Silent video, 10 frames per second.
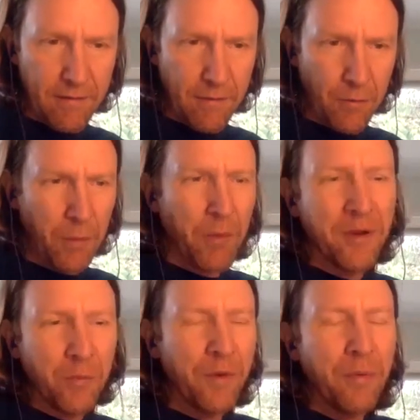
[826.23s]
we
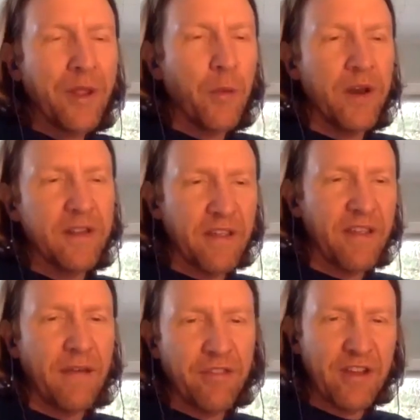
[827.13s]
really wanted to
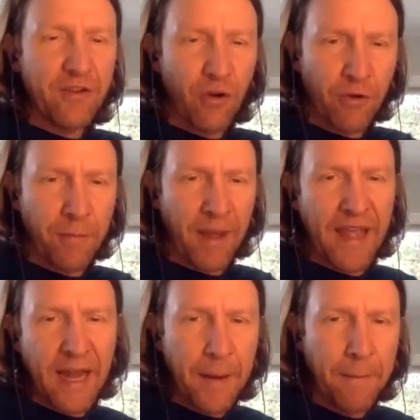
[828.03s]
save sea turtles by
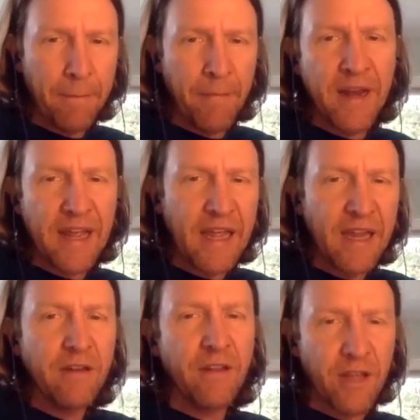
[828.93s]
getting money
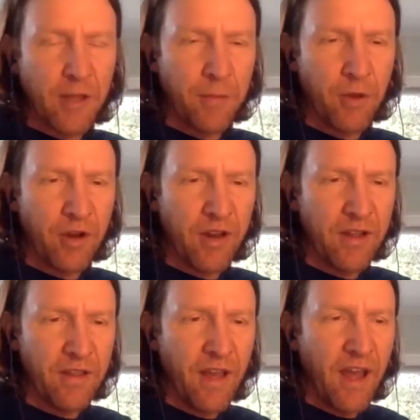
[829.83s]
into the
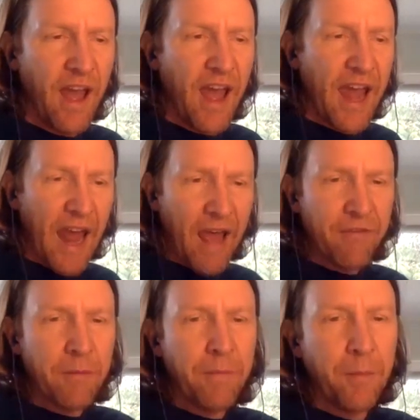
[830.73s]
communities and
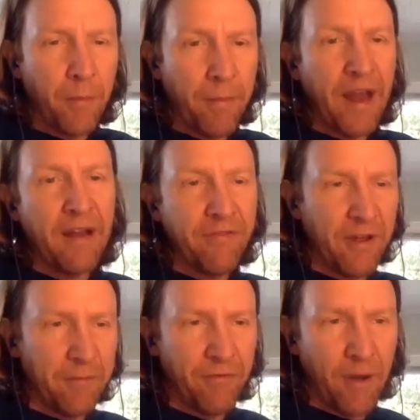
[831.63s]
having people
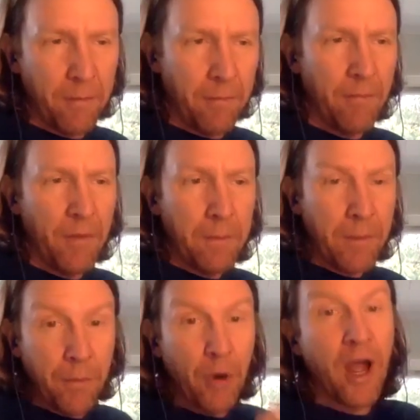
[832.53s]
benefit from
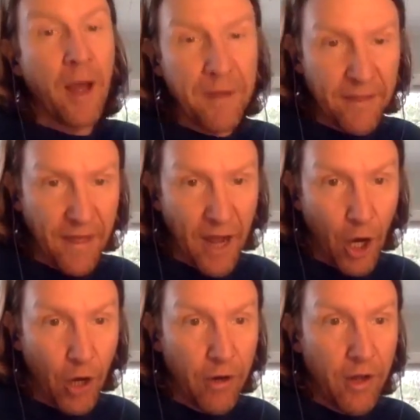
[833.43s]
people coming there.